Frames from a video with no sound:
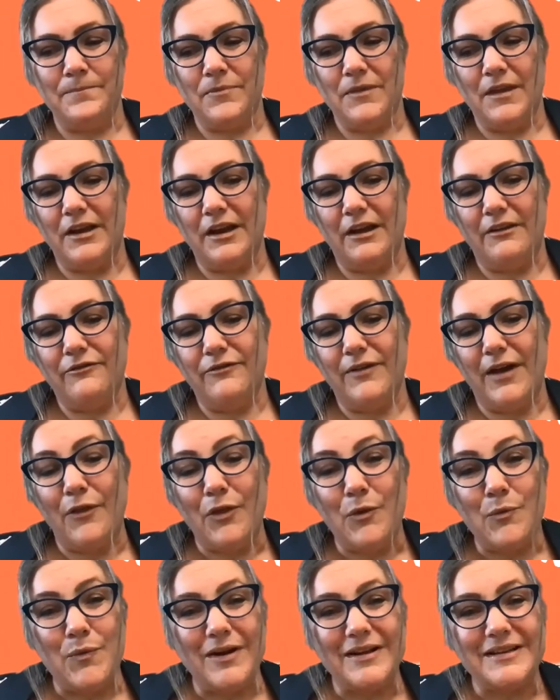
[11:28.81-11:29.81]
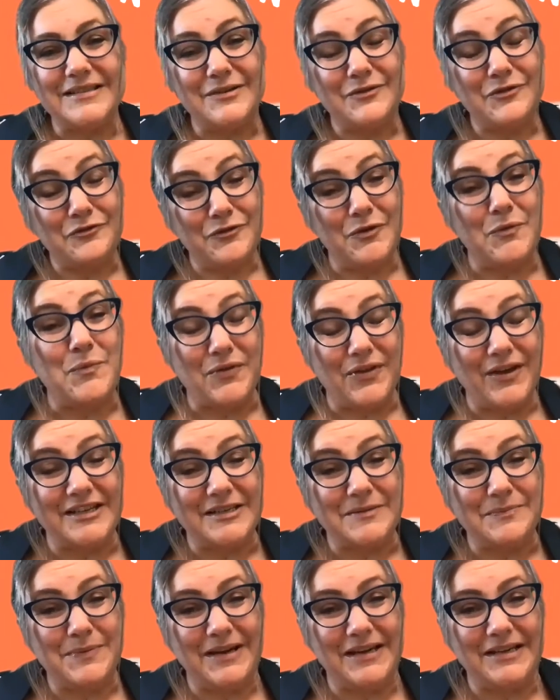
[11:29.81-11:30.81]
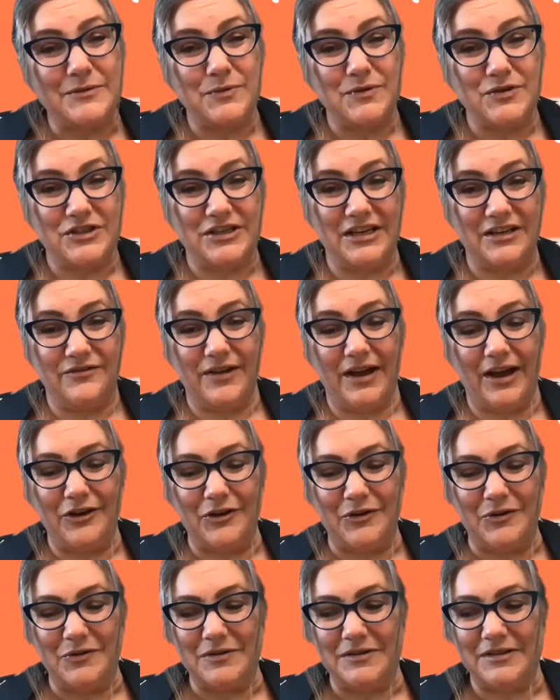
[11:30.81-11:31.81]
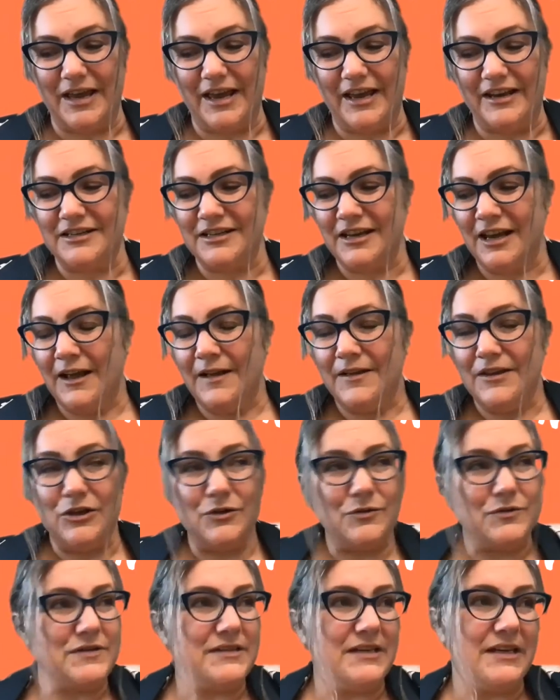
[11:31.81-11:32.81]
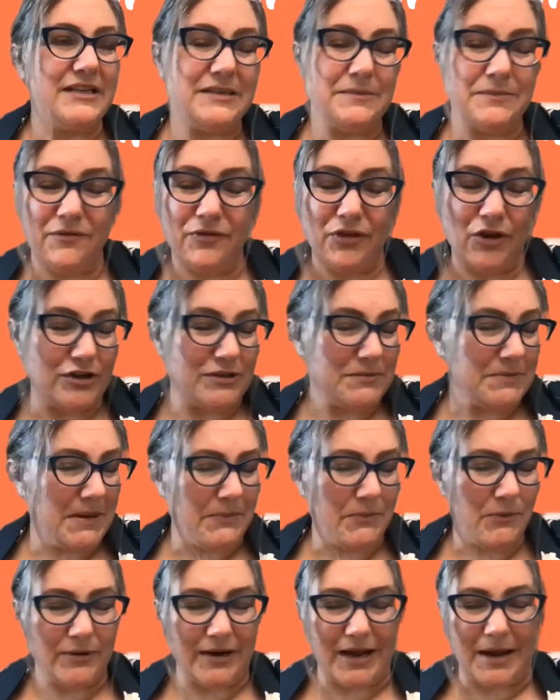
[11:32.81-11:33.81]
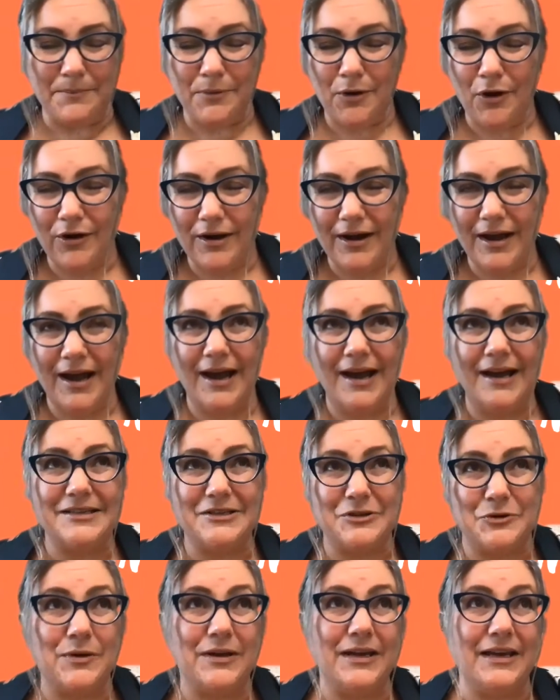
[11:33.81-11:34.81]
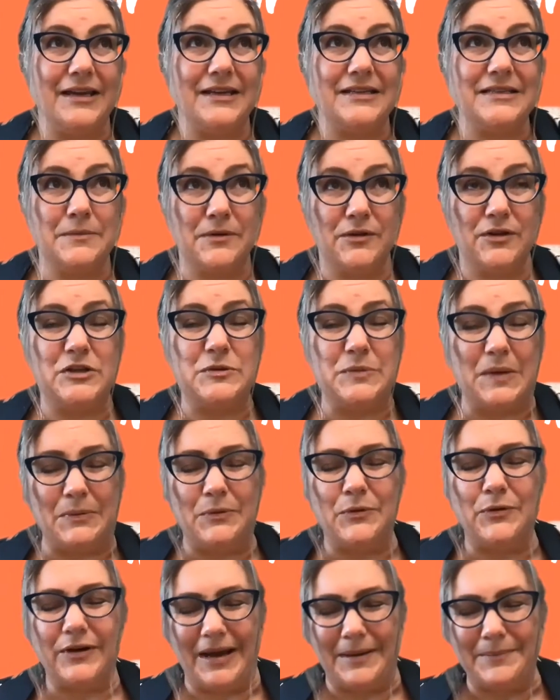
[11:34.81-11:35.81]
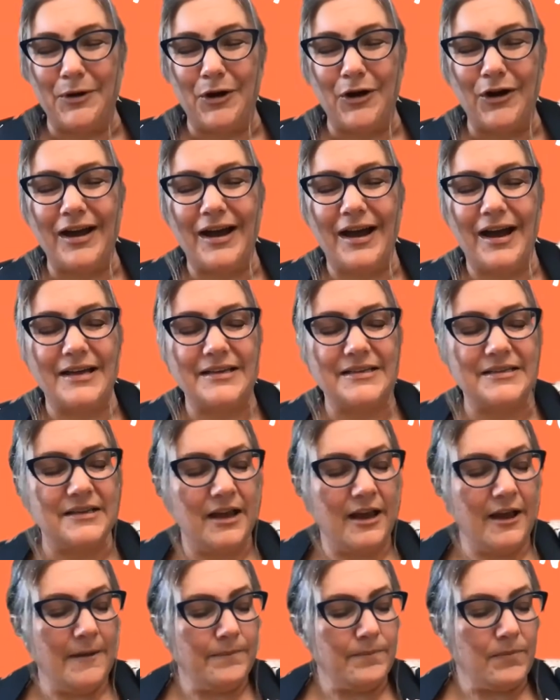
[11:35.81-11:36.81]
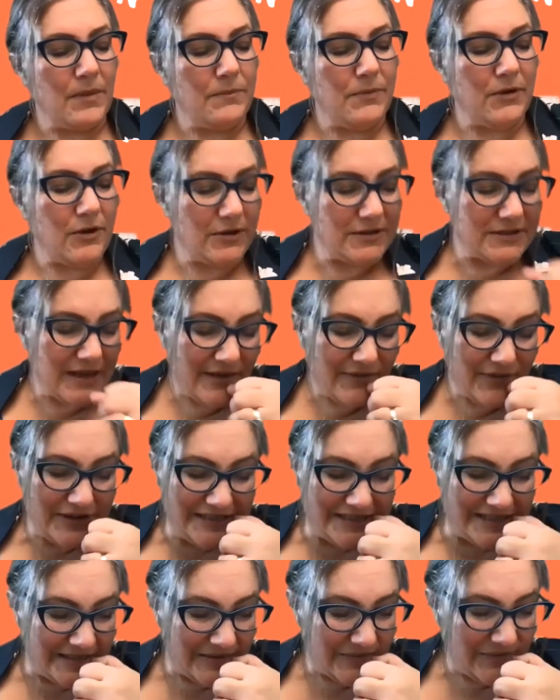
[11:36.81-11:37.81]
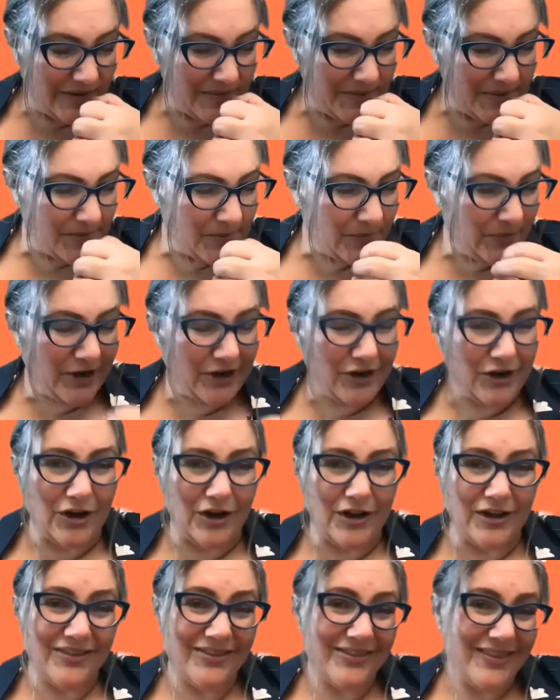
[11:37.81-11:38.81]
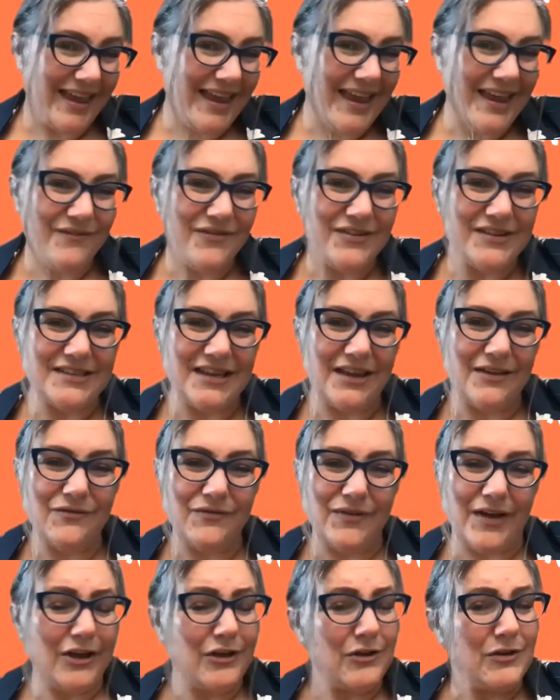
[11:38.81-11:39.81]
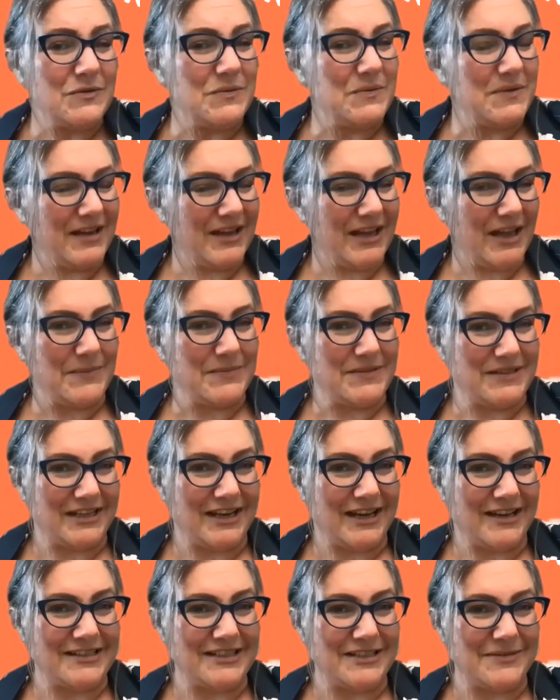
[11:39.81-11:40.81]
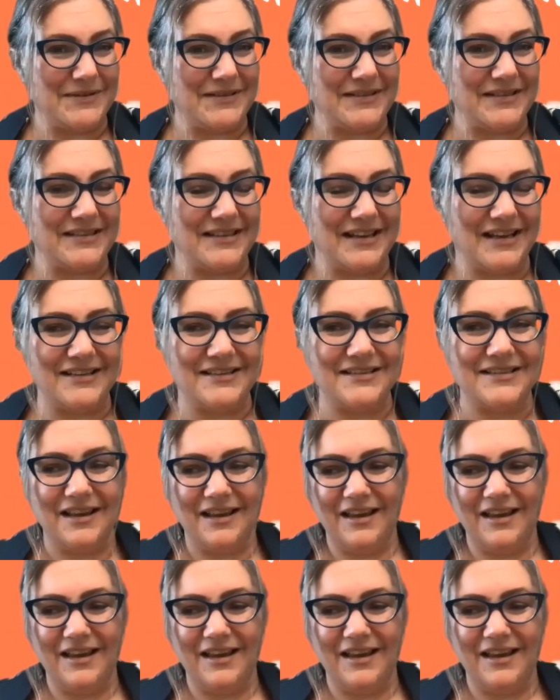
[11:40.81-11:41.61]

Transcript: And I found the ones that fit with us best with shared values. And you'll see some of those people on our podcast or hear some of those people on our podcast, because I've identified people where I go, they have the same values when it comes to customers as us.